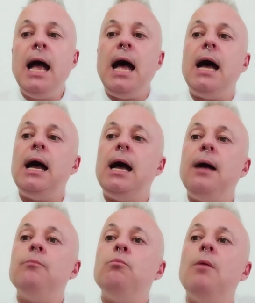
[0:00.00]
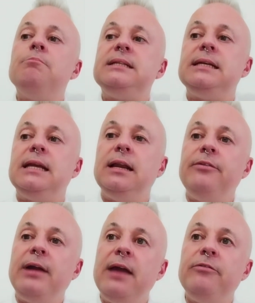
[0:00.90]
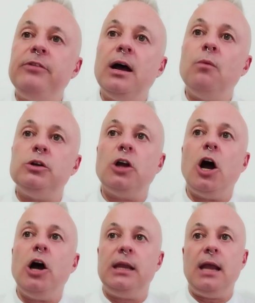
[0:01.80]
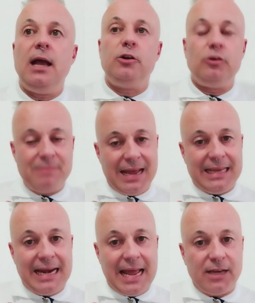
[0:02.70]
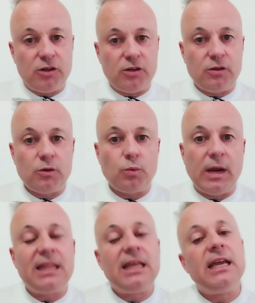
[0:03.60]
One particular area which I could make connections with,